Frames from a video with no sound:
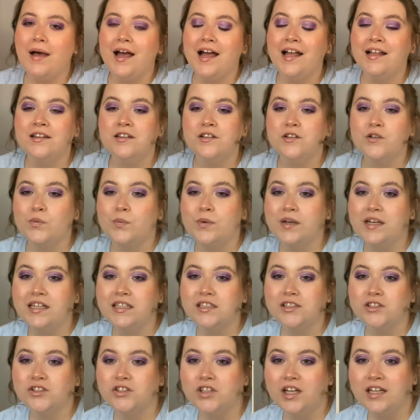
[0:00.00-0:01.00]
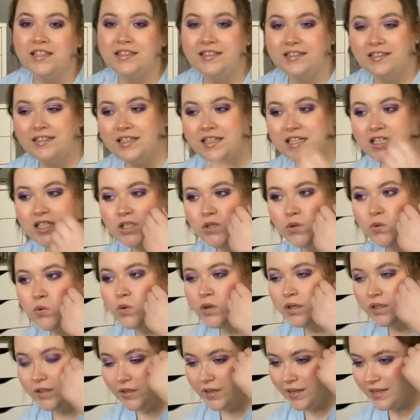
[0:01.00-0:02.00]
bands which I did
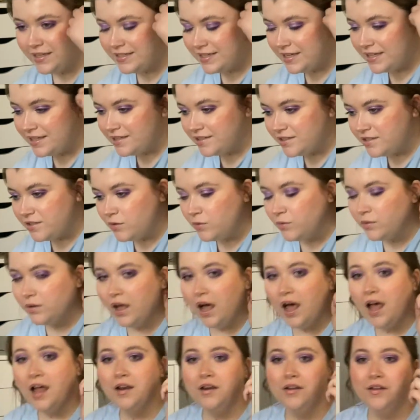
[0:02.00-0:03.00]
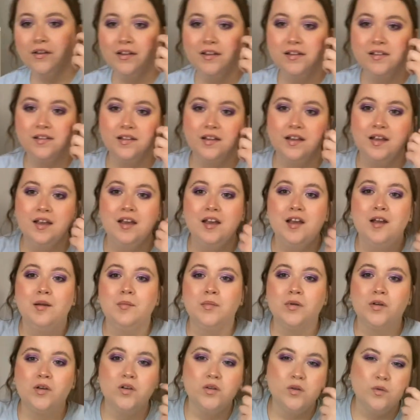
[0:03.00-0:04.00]
organise into colours,
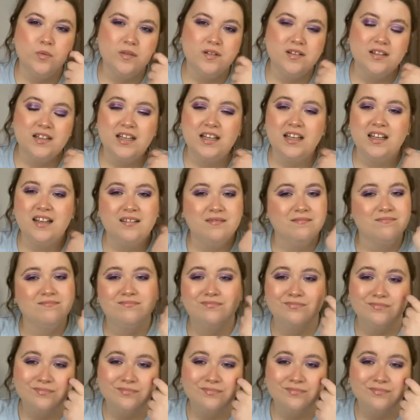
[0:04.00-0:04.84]
because obviously